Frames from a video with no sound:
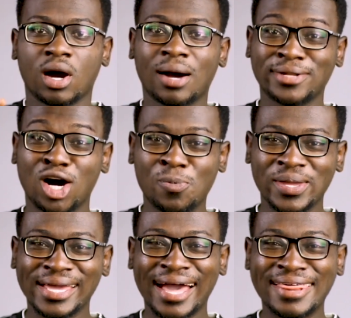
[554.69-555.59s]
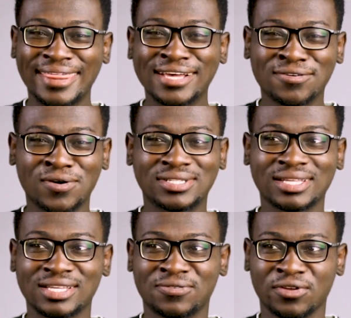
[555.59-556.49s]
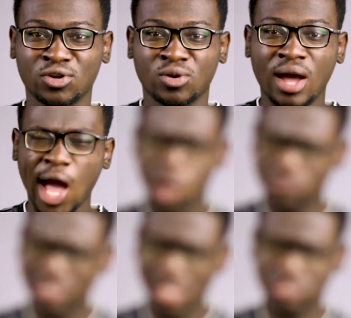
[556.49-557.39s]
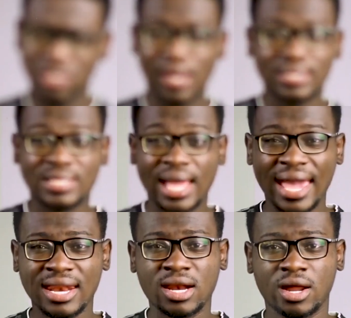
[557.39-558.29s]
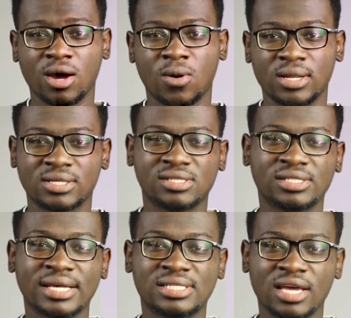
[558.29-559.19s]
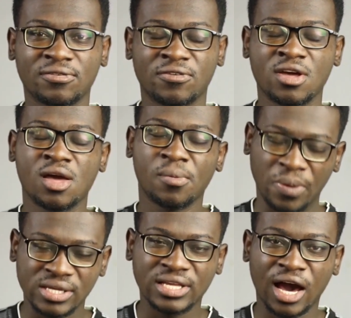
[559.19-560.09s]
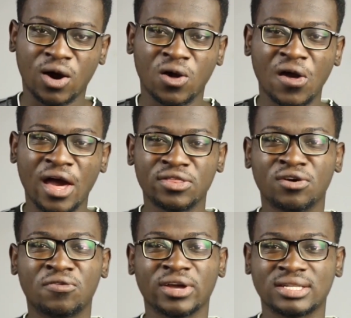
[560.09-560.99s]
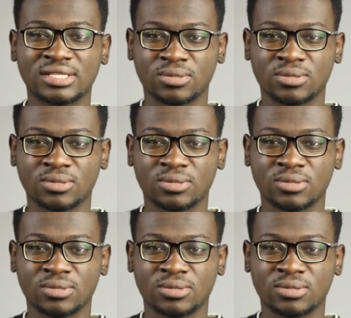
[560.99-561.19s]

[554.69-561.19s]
I'm DELPPY, and thanks for watching this video. I hope to catch you guys in another one. Stay safe, peace out, and don't forget to